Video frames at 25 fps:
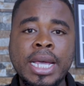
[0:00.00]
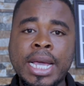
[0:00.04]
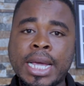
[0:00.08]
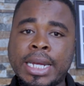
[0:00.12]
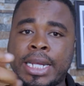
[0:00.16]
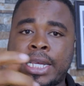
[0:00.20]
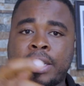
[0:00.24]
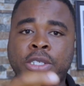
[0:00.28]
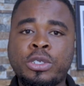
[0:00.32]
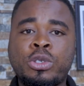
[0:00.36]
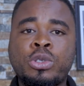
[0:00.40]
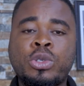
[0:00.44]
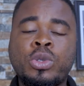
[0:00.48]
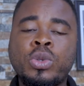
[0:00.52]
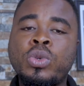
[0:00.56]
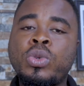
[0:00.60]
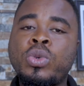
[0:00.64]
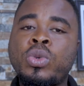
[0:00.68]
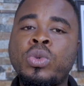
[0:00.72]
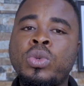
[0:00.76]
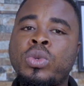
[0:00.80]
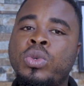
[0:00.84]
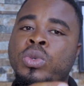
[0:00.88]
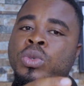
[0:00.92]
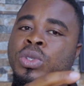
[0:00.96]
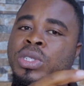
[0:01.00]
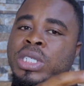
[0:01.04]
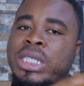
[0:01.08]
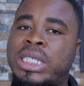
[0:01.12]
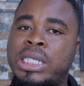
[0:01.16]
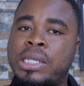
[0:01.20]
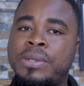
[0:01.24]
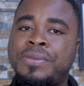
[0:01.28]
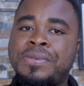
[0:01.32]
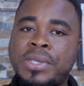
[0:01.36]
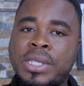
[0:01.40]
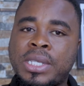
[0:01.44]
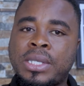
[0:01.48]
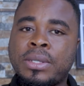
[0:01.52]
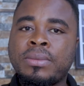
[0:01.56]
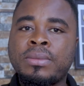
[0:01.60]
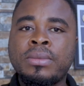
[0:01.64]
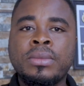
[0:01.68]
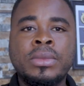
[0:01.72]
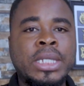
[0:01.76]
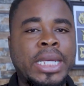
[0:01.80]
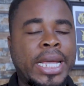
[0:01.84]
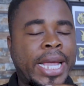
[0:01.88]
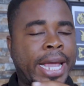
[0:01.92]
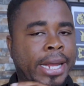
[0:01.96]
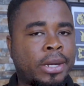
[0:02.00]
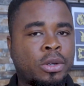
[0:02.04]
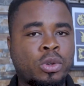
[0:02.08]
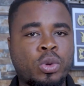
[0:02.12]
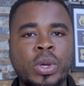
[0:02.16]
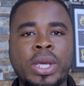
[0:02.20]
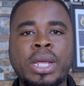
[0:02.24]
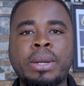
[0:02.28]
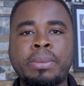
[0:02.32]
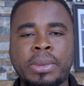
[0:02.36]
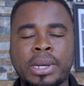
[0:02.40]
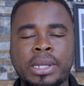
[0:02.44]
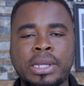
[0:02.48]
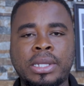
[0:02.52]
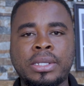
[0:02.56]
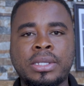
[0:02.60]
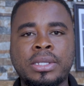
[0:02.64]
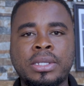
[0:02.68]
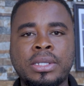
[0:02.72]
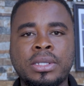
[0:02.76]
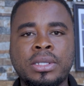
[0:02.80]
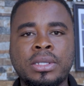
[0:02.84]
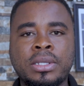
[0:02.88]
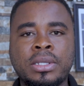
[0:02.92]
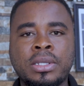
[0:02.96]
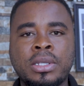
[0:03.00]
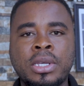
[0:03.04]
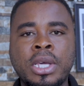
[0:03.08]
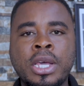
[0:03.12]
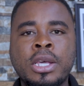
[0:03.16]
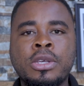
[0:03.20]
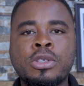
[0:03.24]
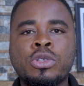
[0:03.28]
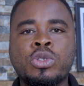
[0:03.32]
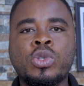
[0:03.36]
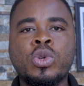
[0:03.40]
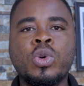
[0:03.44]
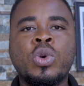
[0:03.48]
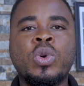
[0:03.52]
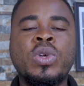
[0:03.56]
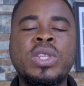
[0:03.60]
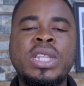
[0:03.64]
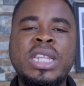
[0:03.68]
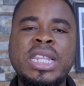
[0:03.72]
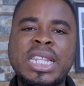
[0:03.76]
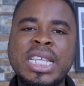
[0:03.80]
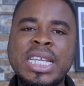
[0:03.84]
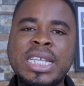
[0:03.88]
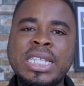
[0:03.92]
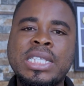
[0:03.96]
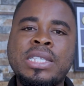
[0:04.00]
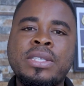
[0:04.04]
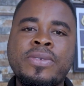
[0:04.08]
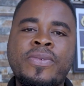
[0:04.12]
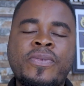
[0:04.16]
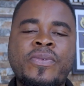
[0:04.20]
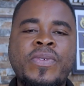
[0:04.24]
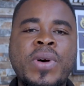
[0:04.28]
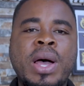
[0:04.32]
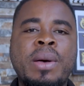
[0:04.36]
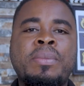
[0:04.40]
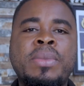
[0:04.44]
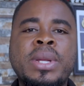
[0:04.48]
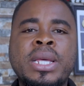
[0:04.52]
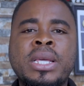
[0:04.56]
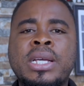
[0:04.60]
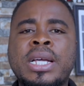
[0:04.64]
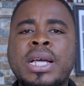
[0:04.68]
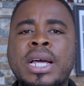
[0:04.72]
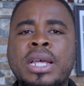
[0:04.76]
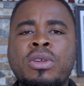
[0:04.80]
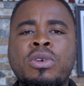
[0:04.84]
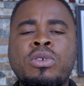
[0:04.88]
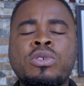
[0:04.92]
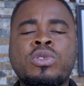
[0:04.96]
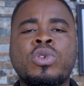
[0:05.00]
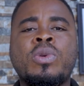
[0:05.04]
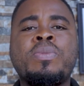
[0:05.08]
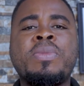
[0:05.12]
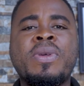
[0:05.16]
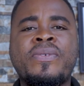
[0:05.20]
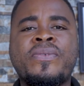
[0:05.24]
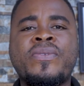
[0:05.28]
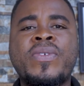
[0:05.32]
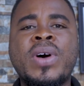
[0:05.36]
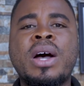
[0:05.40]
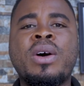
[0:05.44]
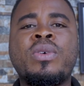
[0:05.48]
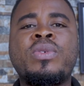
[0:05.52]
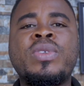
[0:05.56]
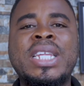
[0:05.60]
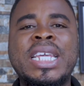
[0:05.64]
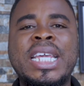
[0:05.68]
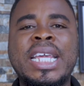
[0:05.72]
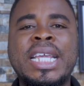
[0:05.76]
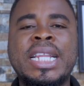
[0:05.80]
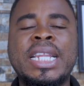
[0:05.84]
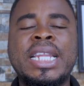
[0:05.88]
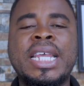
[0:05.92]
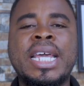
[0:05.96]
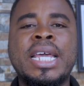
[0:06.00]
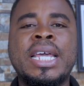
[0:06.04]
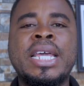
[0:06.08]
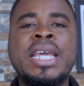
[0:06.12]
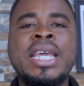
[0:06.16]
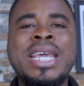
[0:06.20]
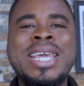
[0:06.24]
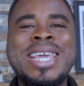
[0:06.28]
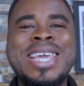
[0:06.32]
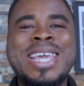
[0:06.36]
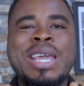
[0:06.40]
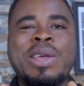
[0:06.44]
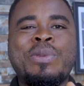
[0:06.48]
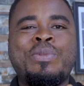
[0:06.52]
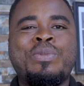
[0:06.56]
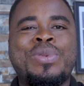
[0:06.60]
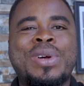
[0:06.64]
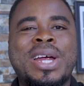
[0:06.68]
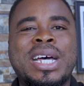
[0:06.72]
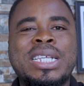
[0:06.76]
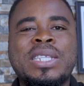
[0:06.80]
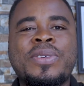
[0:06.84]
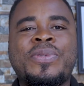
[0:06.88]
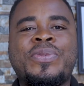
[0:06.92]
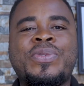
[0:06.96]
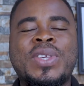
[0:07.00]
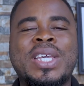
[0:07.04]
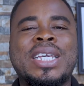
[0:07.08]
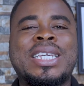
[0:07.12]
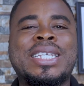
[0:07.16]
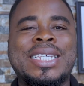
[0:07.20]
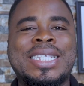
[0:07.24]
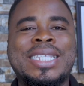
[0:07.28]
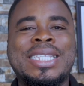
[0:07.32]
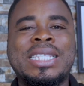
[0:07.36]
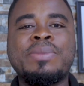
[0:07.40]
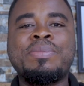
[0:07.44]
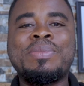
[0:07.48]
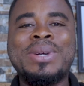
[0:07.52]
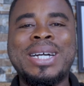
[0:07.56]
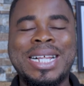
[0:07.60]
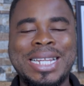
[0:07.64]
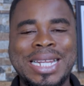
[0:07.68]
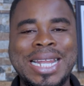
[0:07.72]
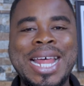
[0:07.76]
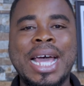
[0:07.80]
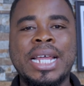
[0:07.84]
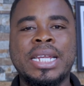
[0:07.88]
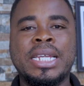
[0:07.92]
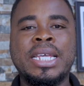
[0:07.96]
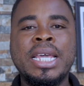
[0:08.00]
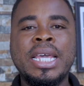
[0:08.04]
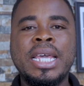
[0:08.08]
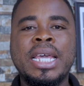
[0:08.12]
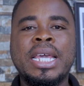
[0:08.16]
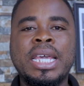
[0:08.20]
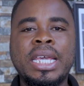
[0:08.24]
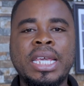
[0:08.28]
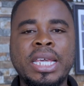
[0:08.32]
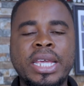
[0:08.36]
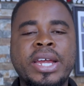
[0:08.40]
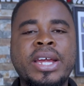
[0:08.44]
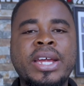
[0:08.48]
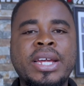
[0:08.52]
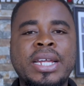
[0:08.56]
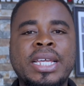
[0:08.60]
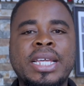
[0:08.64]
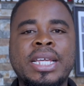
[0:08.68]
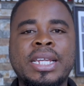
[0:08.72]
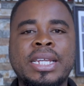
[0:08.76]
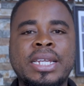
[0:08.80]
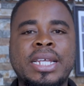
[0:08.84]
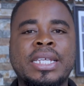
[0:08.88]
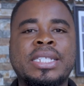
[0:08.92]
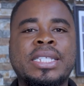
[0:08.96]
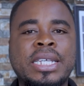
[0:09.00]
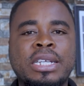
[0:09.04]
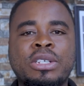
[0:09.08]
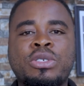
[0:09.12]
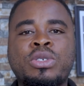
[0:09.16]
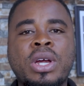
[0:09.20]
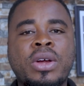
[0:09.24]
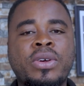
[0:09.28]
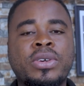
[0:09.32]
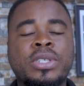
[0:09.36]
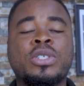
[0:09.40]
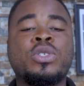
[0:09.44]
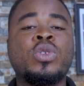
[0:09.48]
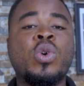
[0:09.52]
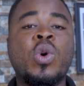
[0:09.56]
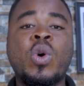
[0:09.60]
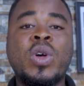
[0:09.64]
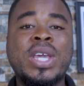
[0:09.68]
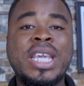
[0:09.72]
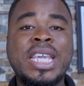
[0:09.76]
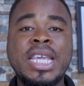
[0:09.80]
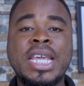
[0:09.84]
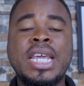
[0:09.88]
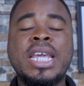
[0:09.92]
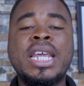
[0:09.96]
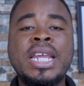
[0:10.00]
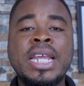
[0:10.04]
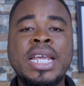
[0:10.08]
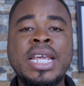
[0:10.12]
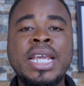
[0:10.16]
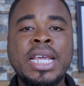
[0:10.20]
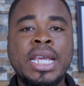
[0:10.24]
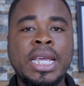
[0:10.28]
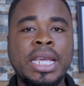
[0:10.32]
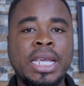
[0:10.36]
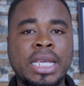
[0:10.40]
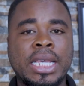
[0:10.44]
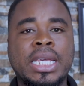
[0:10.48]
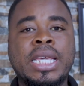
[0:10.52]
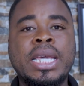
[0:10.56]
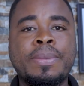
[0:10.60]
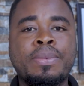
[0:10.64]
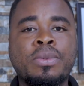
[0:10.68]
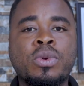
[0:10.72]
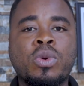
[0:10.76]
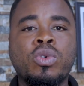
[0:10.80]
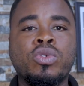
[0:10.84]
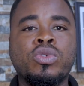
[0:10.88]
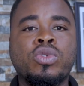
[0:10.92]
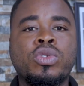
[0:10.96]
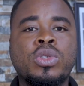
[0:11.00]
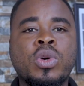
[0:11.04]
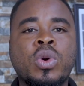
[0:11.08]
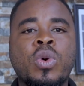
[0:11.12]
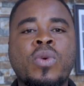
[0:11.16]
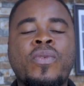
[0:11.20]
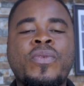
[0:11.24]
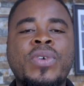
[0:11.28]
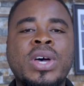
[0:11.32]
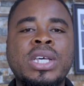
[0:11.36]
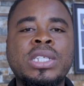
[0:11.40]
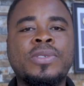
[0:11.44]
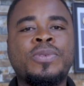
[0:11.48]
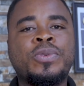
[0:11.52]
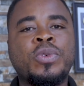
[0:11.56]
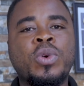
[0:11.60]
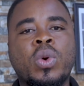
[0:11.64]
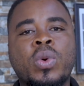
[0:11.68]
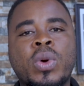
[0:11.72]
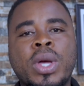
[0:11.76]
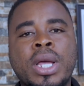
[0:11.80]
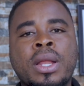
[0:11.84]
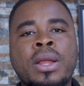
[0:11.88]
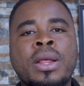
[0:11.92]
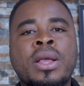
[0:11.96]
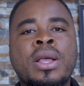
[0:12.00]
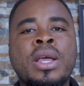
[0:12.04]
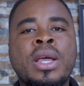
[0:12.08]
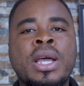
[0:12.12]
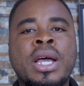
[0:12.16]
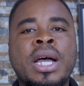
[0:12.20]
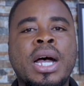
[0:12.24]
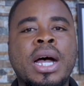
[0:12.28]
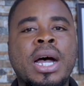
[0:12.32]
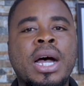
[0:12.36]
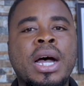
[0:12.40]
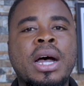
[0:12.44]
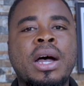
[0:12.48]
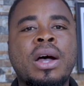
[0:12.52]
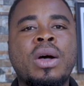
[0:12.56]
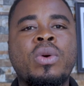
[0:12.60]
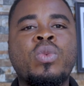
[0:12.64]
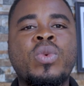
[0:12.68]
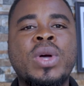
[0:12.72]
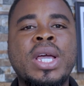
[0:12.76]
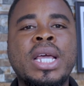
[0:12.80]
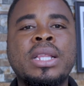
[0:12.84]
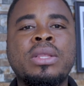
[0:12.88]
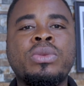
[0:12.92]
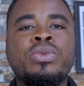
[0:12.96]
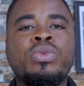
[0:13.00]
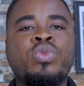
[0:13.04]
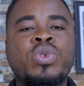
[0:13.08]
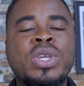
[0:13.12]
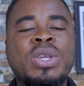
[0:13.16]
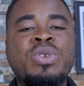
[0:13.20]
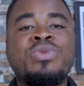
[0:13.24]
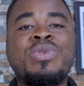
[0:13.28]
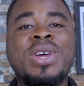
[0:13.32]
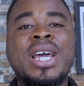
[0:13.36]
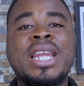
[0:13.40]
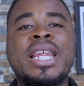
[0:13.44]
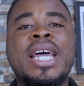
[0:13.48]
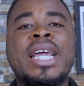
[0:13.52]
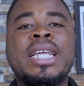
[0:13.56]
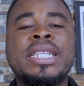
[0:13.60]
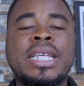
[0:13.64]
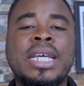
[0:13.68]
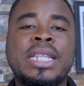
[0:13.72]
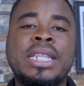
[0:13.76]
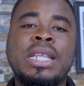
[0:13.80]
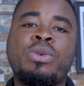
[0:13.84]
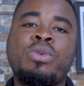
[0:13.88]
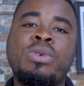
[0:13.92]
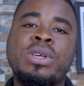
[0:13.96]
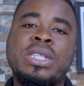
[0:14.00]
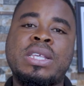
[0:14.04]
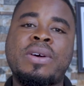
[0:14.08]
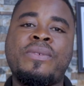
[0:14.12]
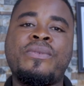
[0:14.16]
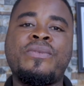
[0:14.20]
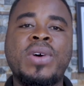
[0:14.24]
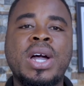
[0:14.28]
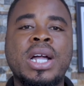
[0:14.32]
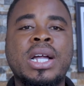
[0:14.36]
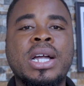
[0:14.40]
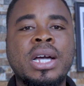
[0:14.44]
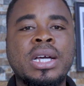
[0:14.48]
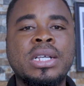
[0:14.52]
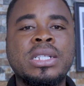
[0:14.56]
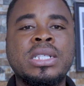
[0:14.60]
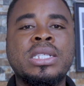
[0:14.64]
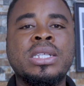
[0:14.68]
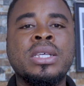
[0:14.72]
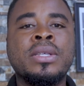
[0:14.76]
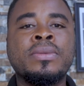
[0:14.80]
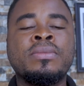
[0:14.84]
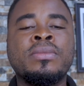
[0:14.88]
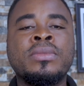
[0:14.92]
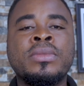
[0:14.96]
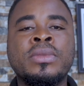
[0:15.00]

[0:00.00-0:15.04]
and install chiefs and queen mothers. So this family can also be found in the Ebrazi Fiekesim clan here in the central region or here in Cape Coast. So fast forward, when we realized that there was a vacant